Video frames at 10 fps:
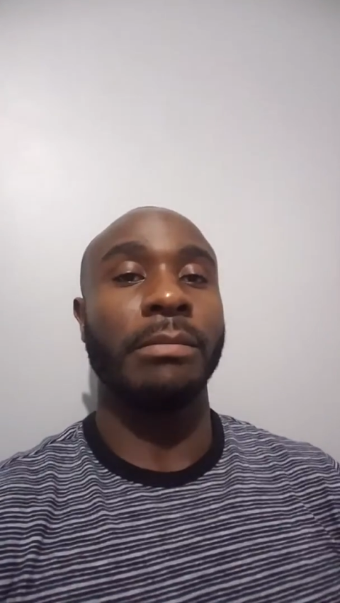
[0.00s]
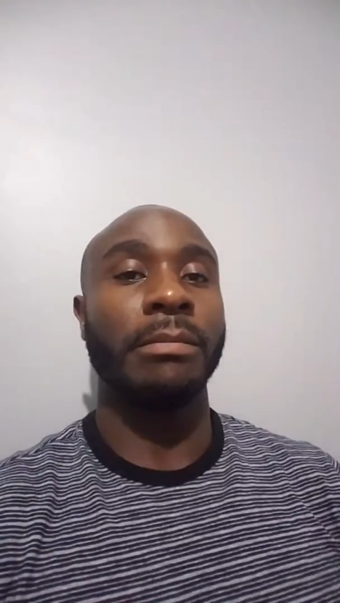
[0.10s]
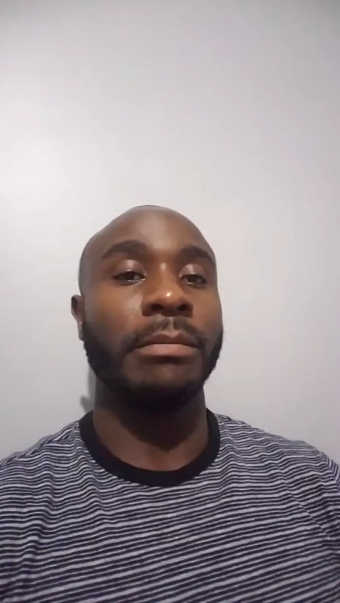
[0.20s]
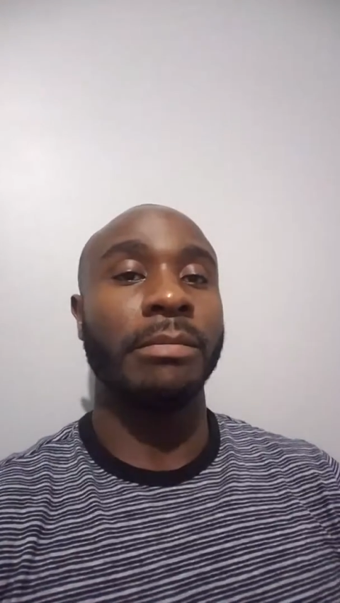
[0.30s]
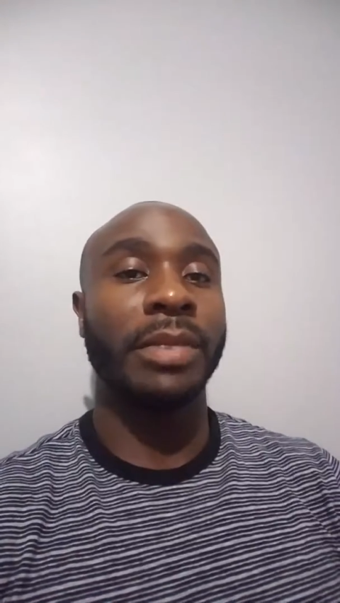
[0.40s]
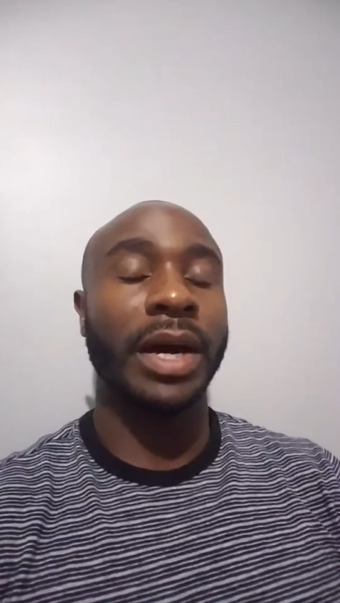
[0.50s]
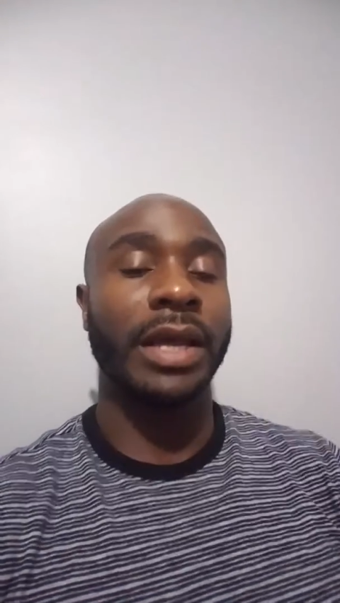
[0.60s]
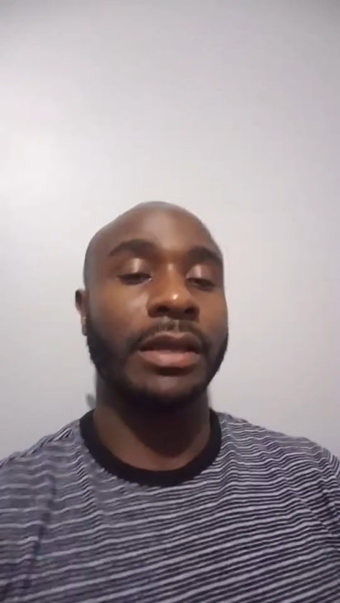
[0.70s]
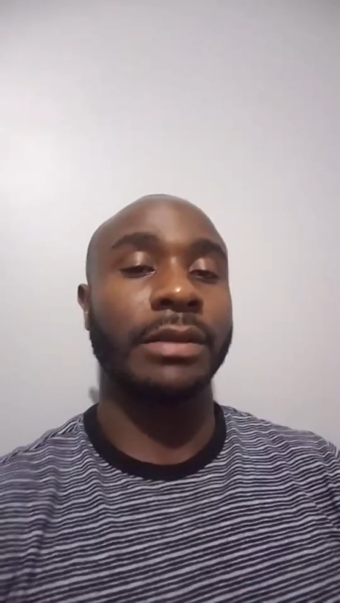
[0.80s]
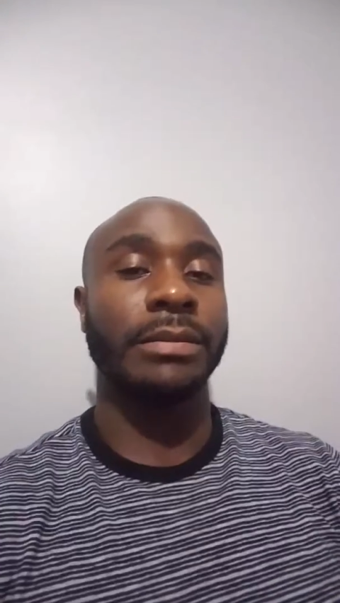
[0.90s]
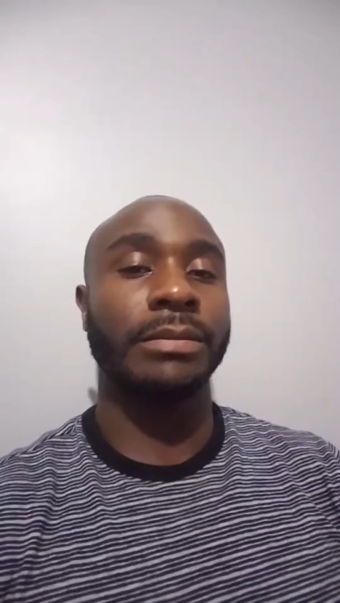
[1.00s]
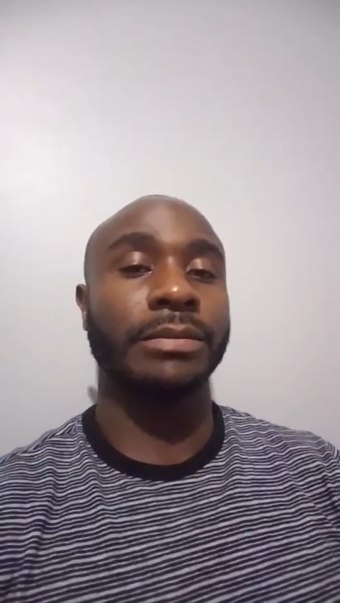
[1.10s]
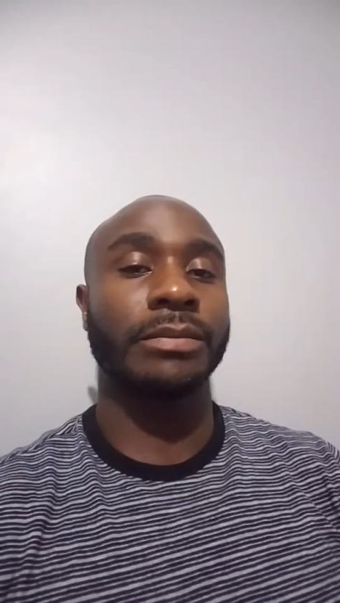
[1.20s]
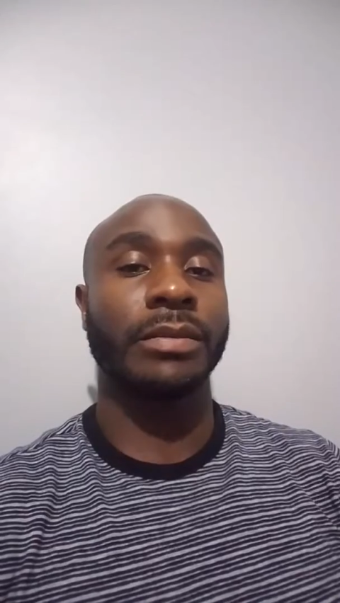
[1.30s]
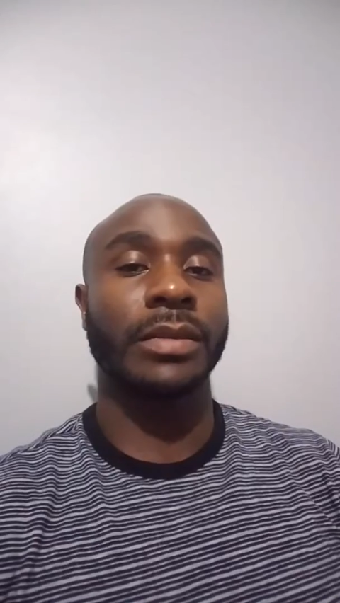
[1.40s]
But
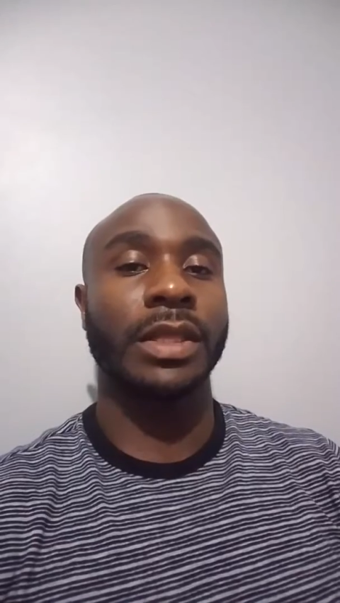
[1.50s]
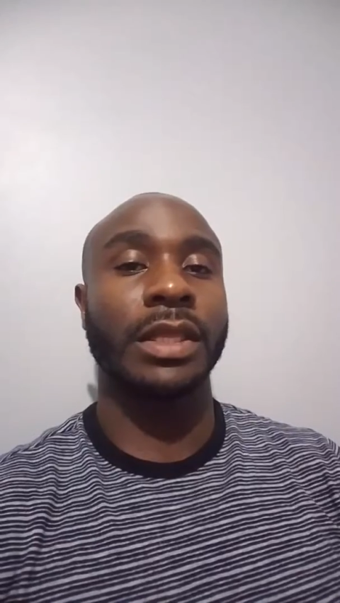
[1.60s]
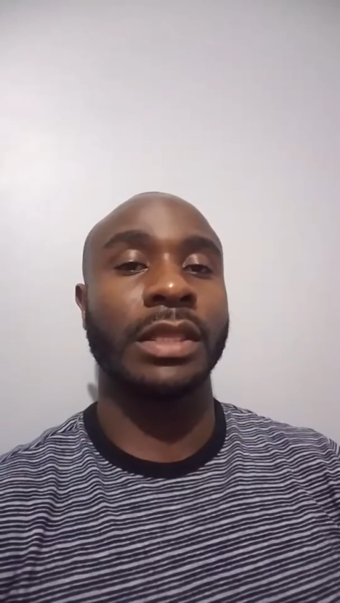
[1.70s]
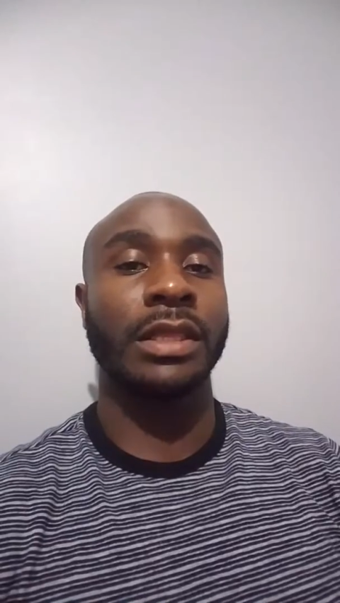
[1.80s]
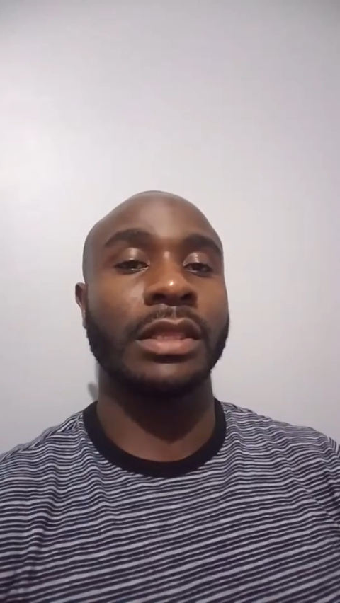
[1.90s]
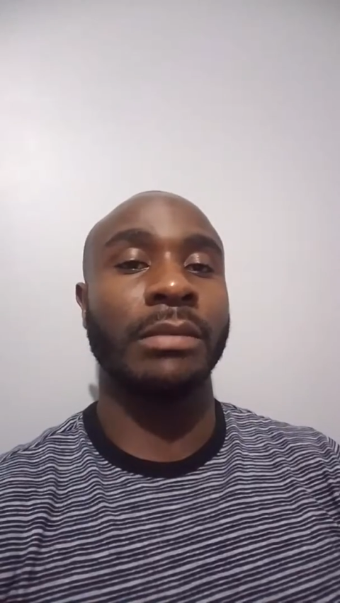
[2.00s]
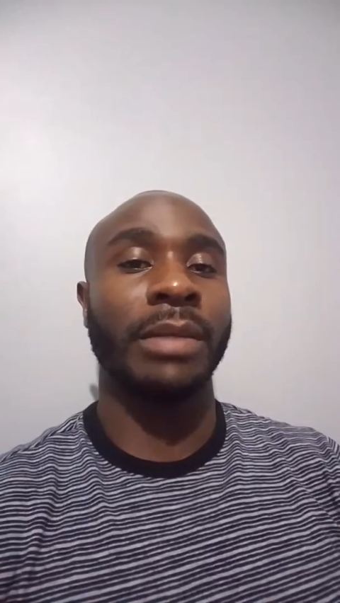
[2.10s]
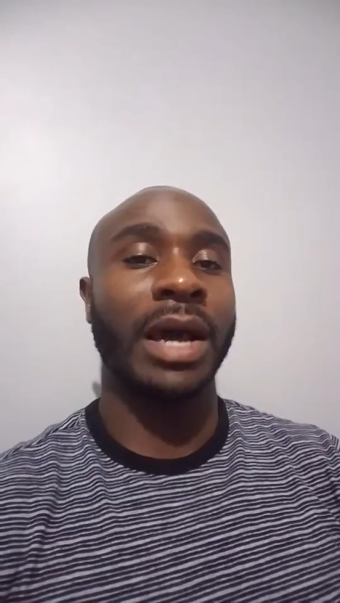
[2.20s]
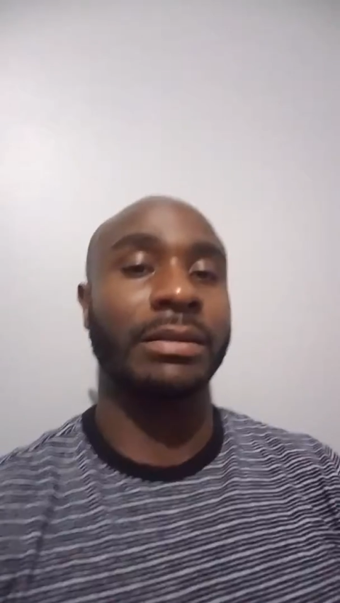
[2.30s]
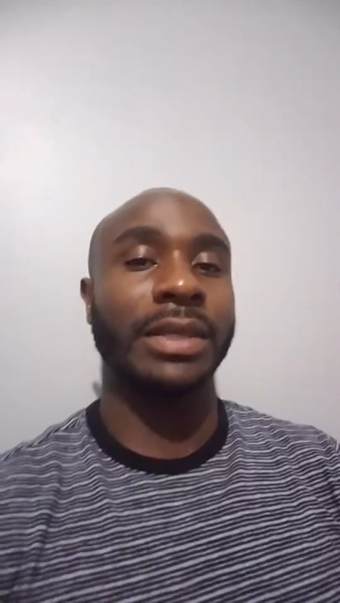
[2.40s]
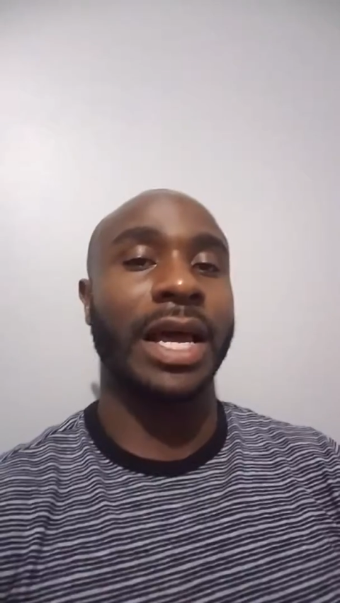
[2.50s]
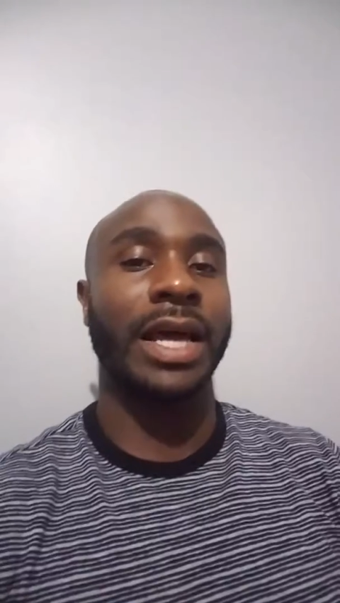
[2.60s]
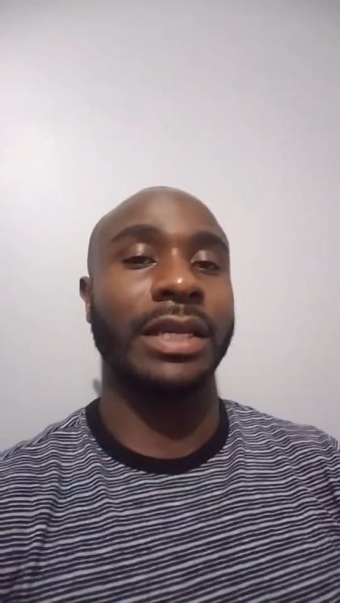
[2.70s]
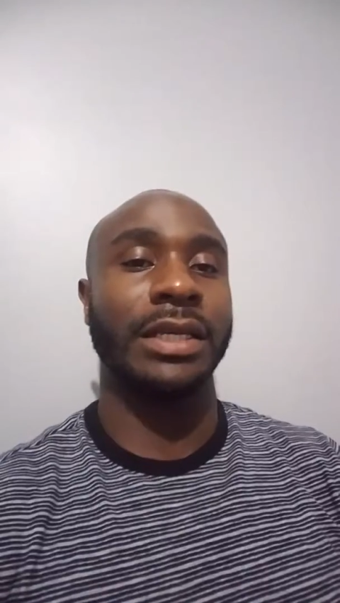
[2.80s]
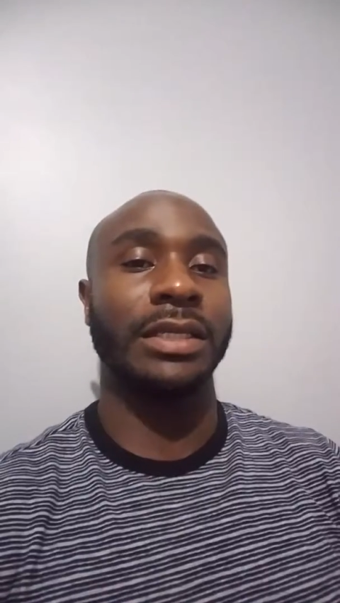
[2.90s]
the bottom
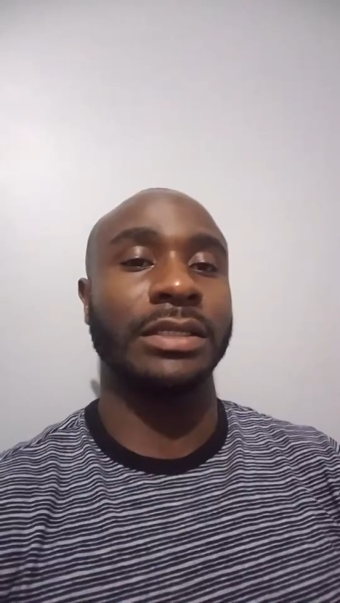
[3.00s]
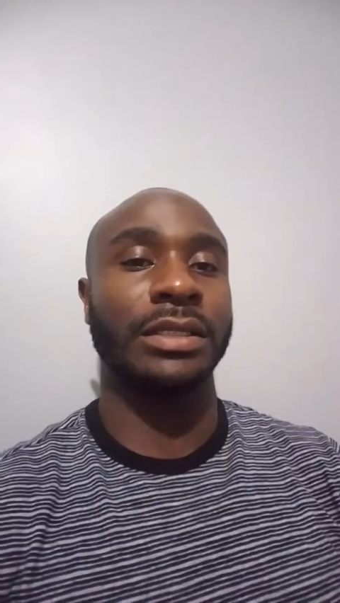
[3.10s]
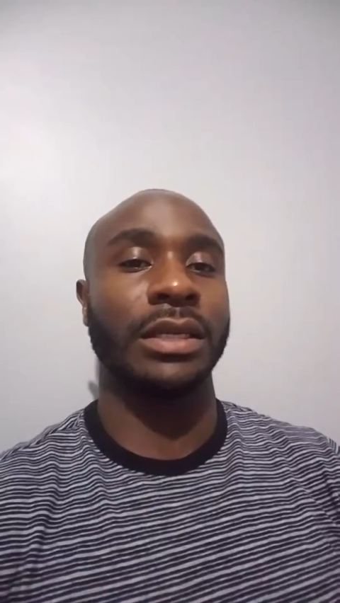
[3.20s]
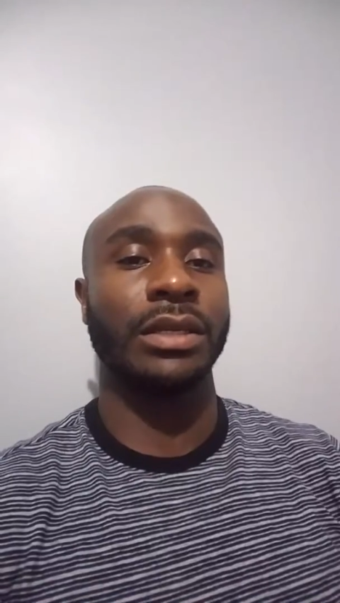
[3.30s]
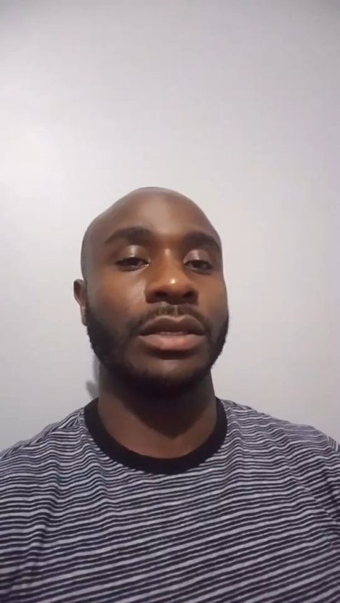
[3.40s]
line is